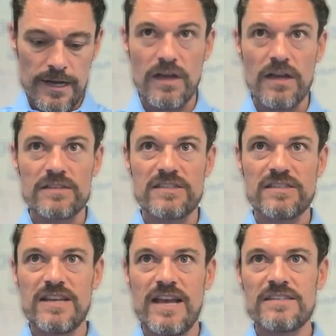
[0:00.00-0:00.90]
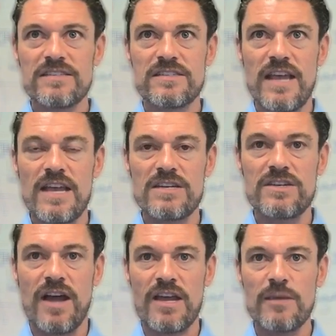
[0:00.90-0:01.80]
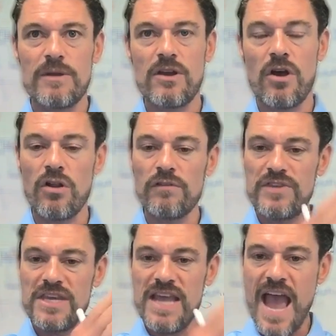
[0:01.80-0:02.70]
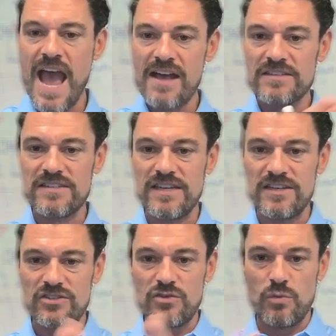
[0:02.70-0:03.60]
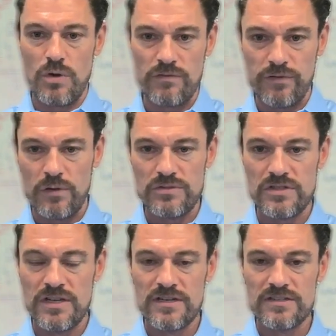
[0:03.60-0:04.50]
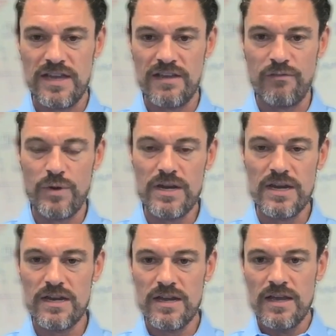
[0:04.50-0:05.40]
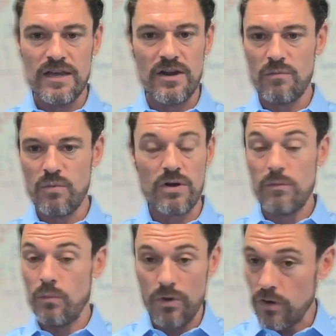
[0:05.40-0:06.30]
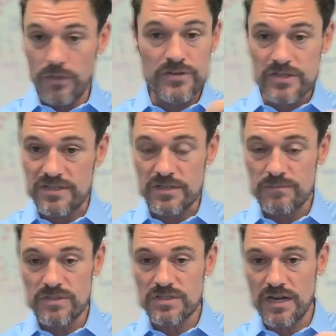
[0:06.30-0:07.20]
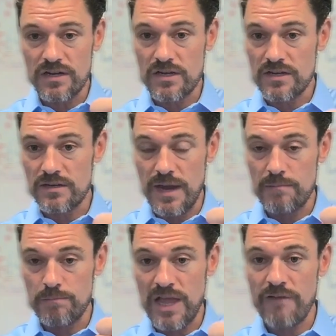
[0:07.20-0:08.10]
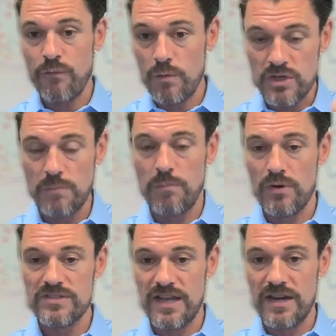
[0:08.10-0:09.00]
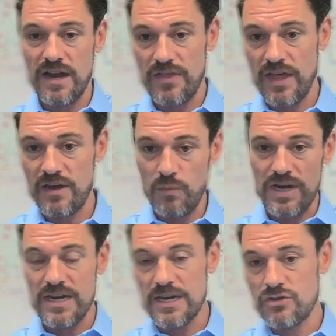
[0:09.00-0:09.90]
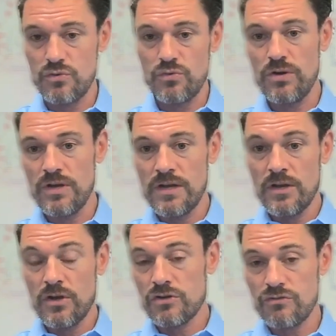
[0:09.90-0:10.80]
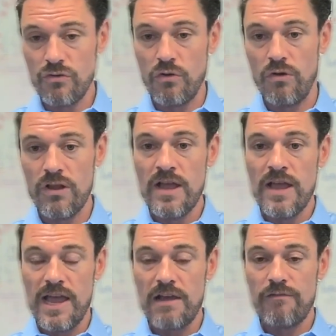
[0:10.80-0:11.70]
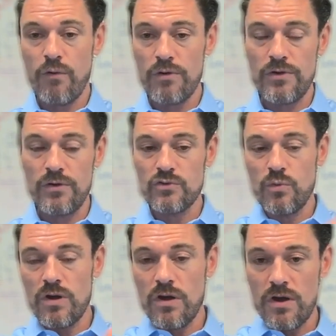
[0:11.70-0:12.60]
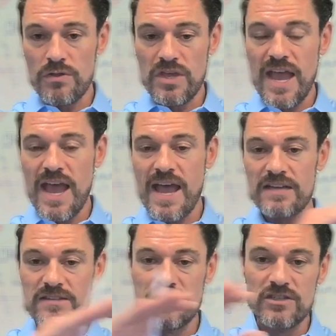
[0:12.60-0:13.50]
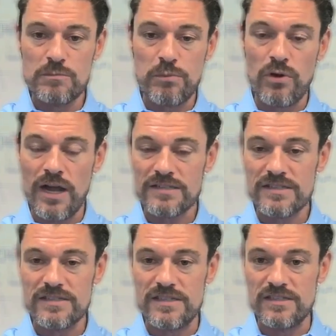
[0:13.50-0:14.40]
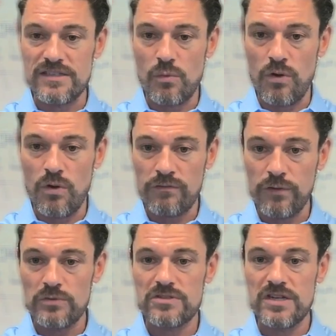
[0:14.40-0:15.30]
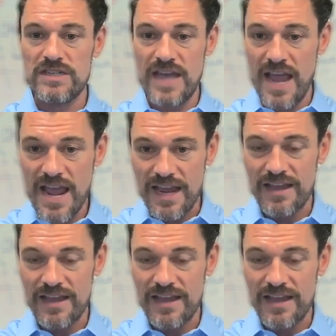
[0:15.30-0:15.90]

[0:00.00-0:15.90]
assess and document all of the as-is workflows to say, if we need, what are all the systems and platforms components that we need to control, and for those, what are the as-is processes and workflows today,